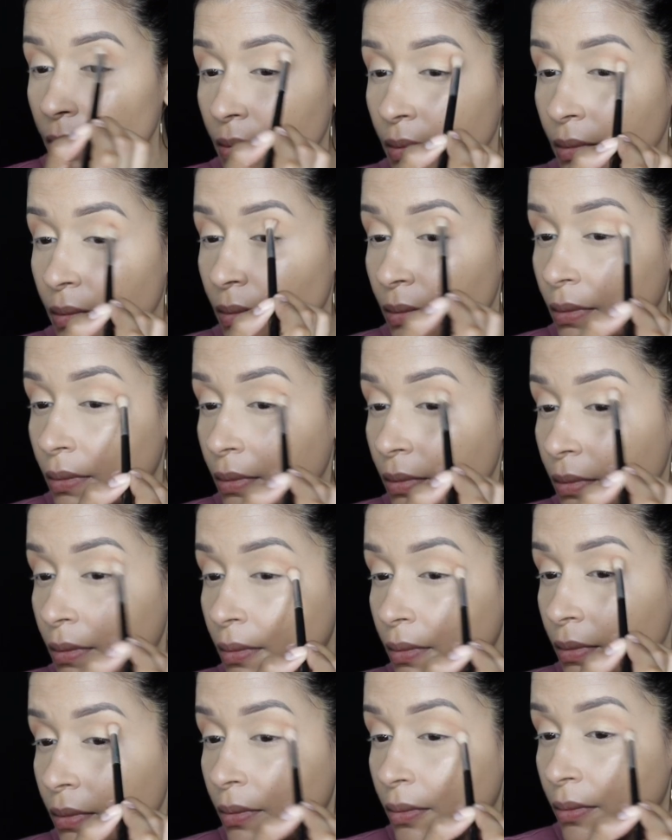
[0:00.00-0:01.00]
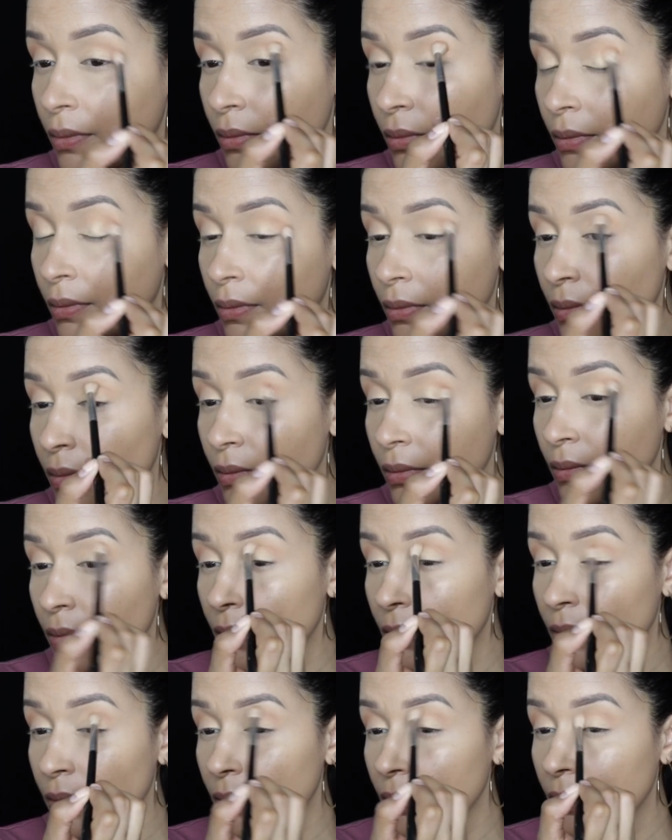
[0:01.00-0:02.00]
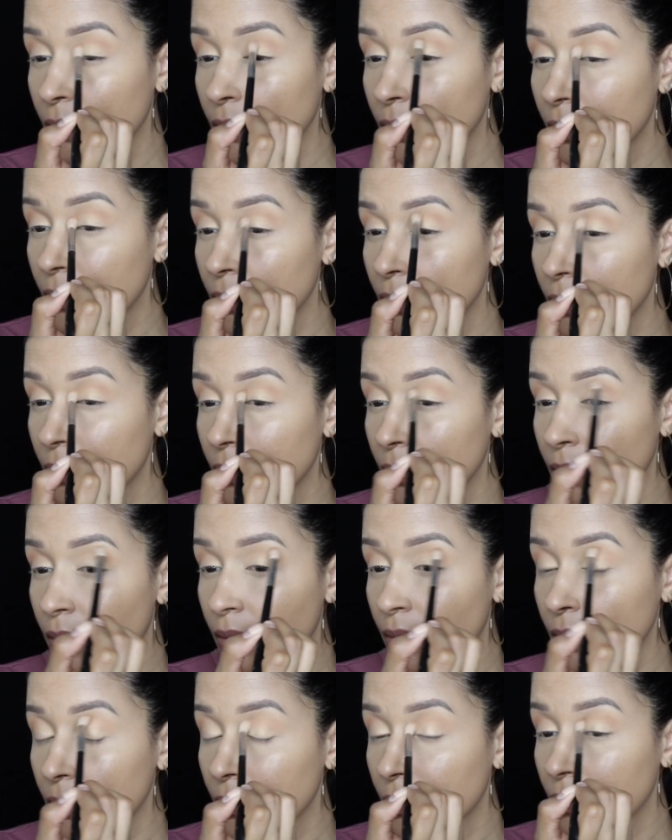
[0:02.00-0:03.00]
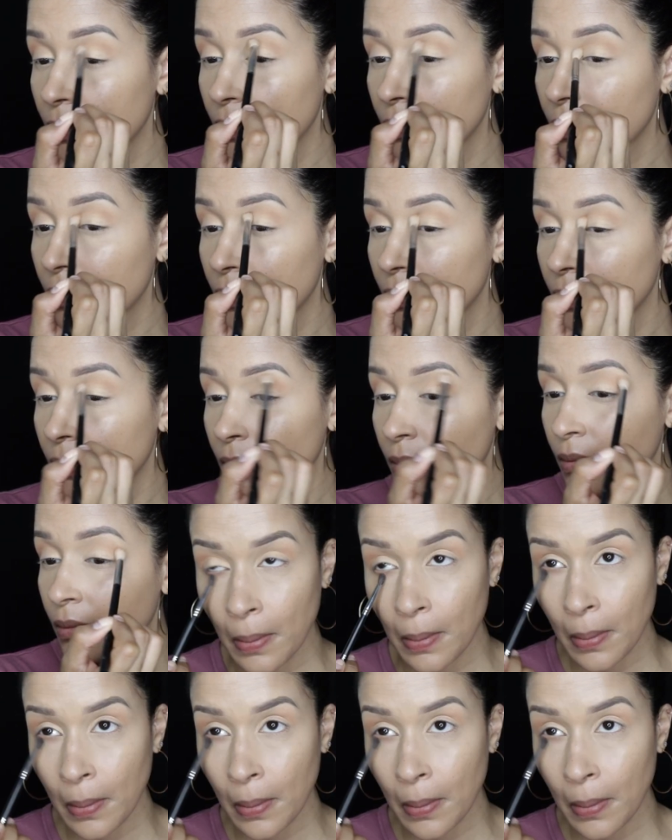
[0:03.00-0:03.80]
Nothing is said.